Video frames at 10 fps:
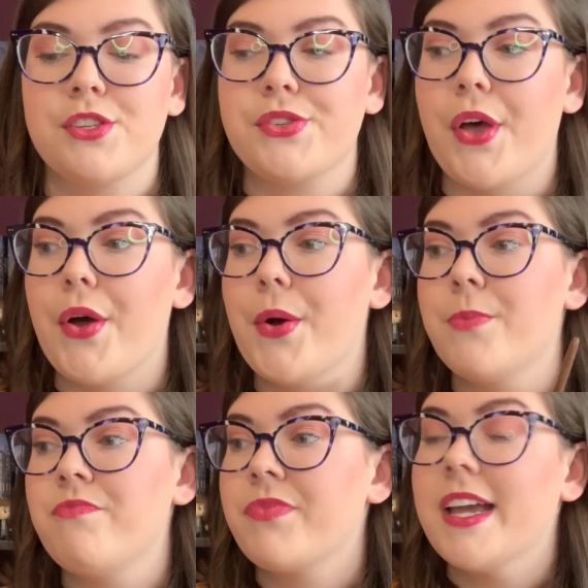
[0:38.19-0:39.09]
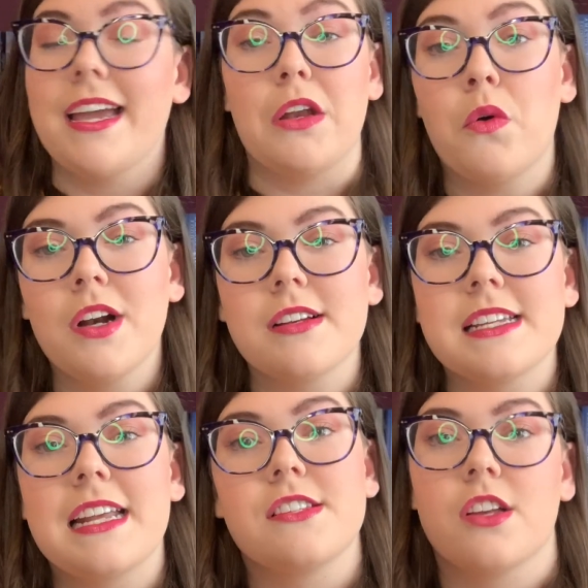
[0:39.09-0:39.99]
So in order to
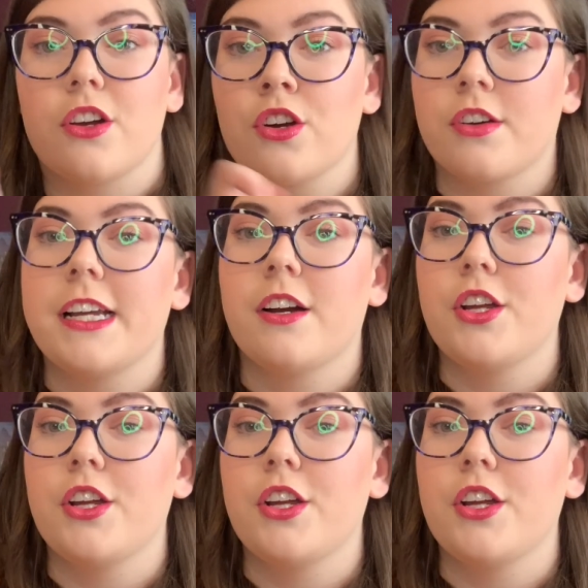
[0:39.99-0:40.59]
get a certain career,